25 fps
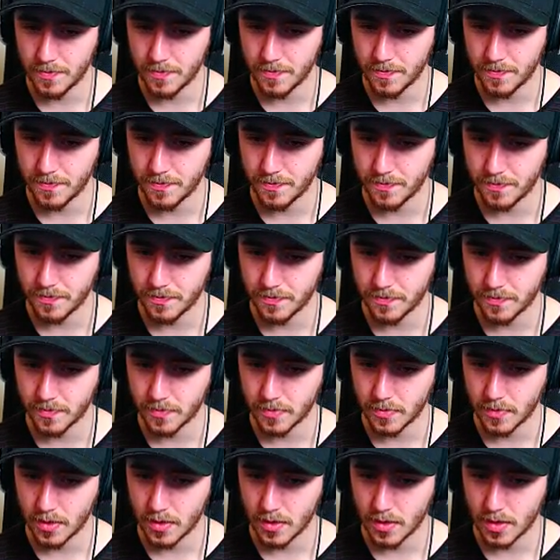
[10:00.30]

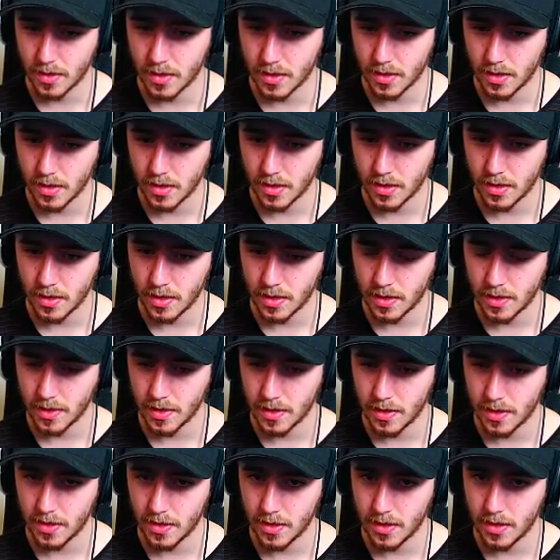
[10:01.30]

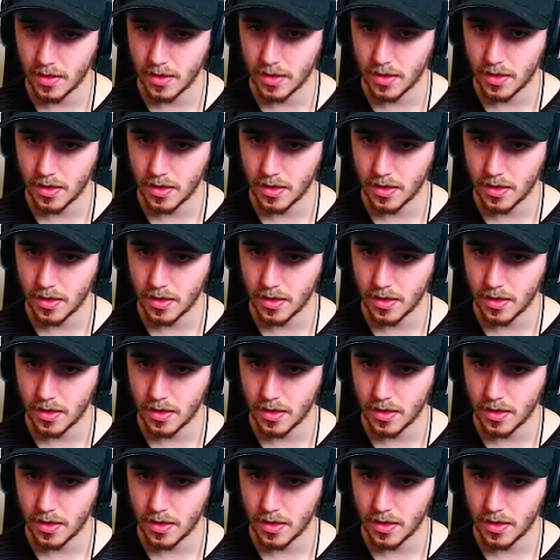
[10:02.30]
Nobody speaks.